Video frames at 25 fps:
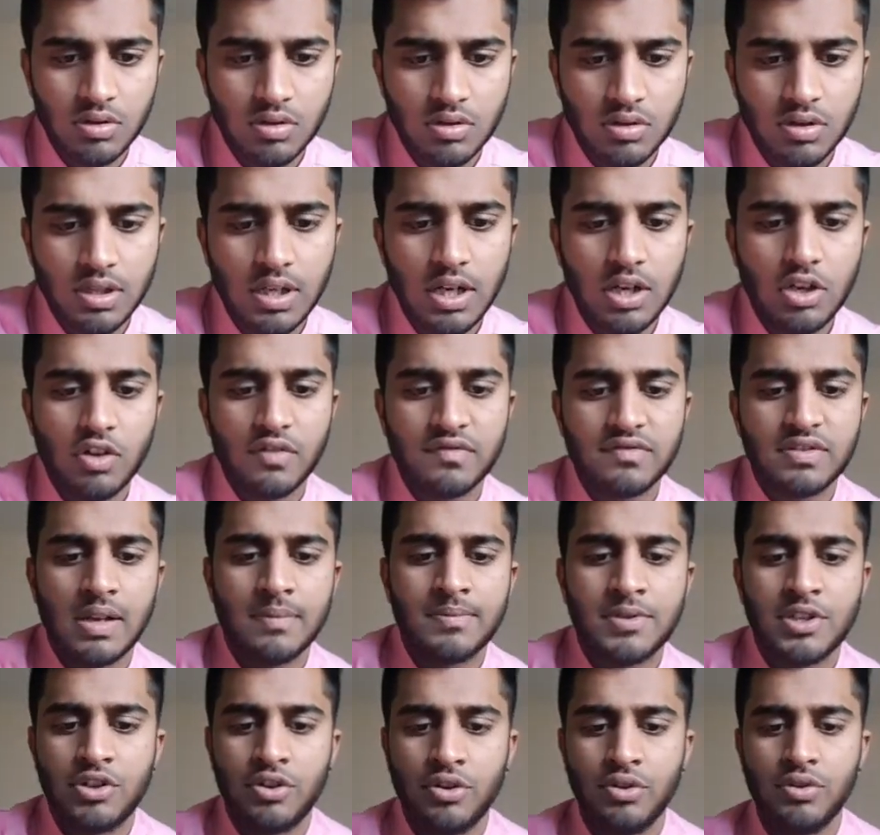Threat of
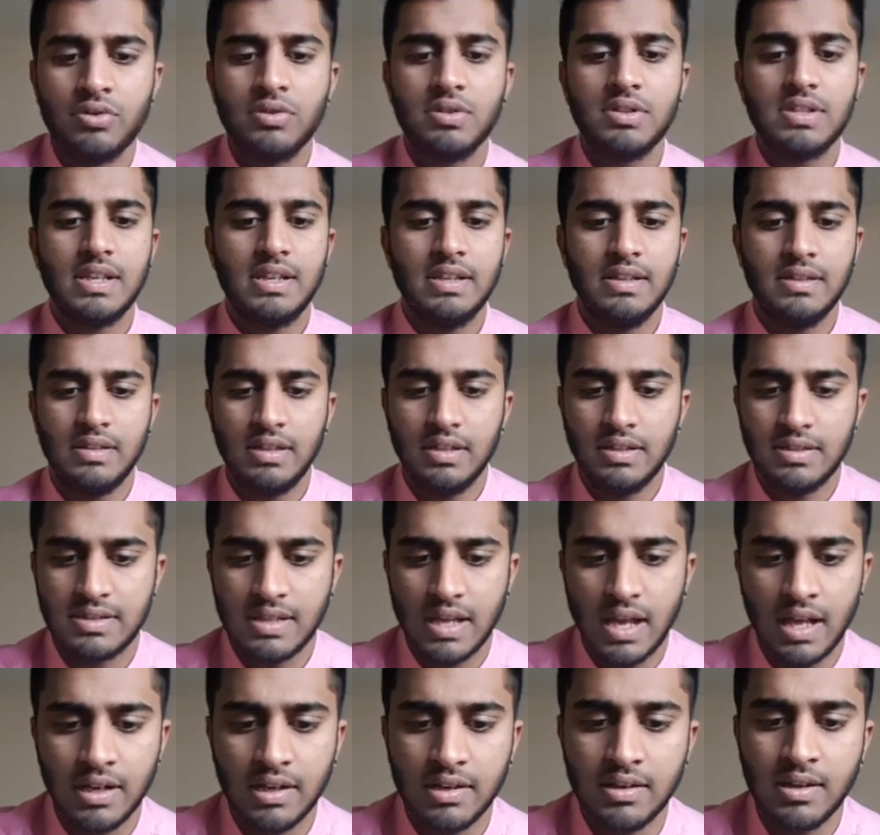substitutes is
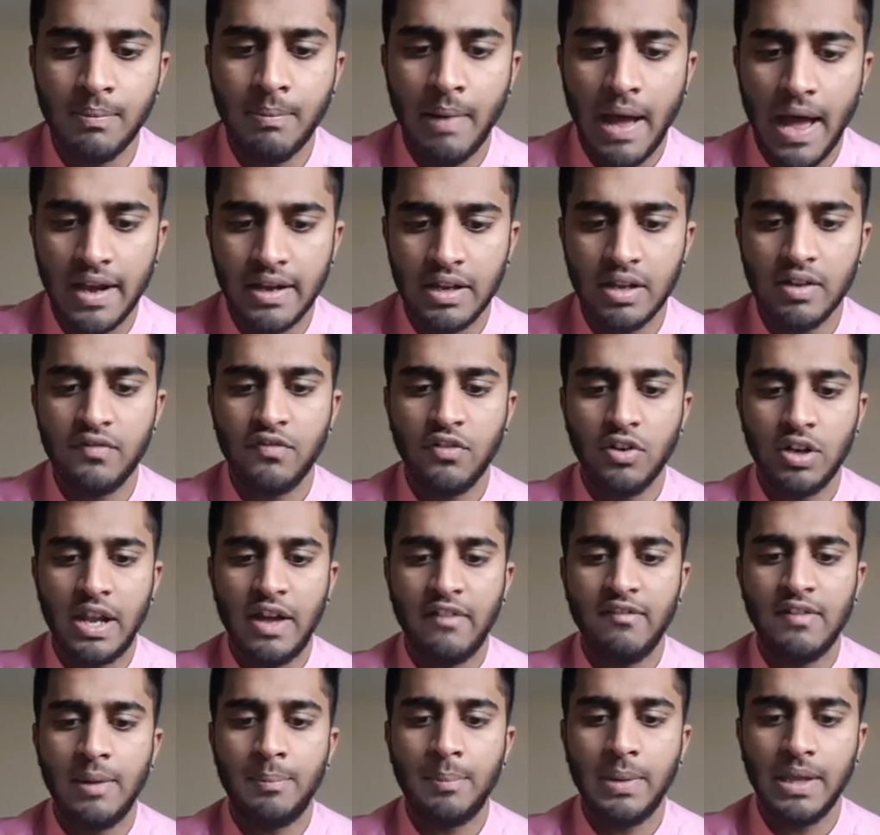another barrier for
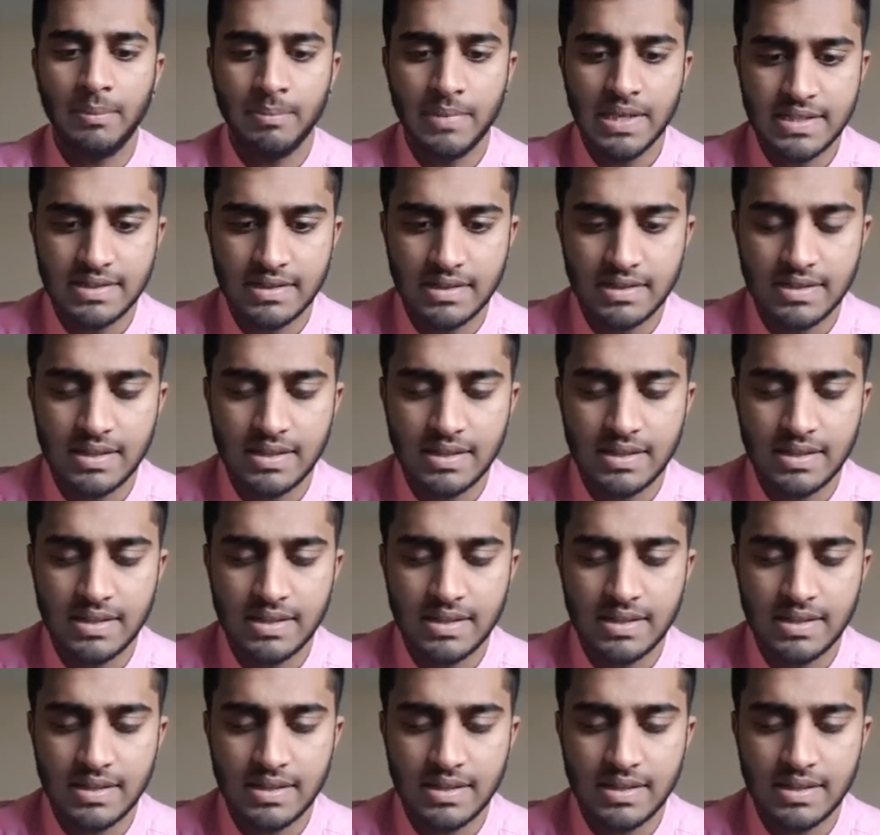developing business.